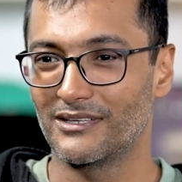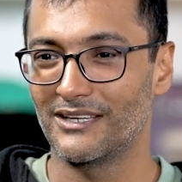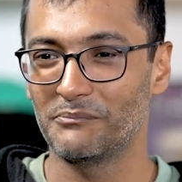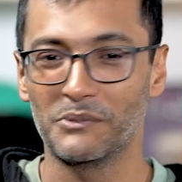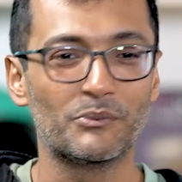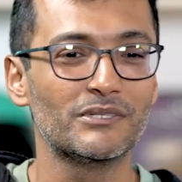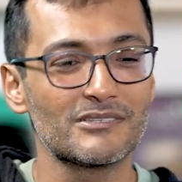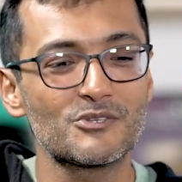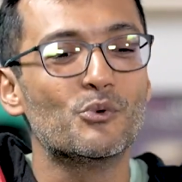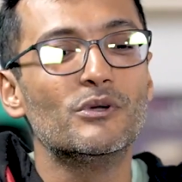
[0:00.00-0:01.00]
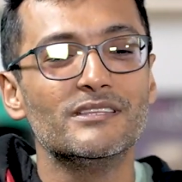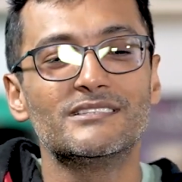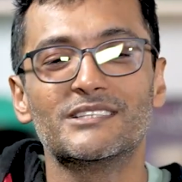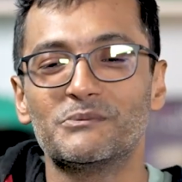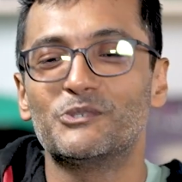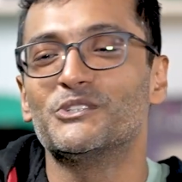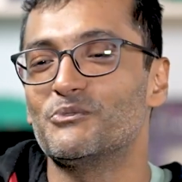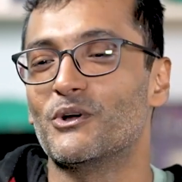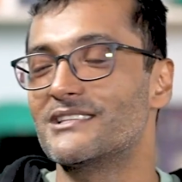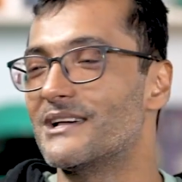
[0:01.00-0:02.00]
Like people just told each other about this
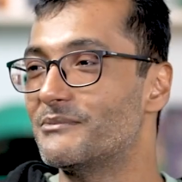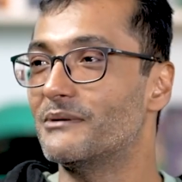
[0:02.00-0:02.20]
WhatsApp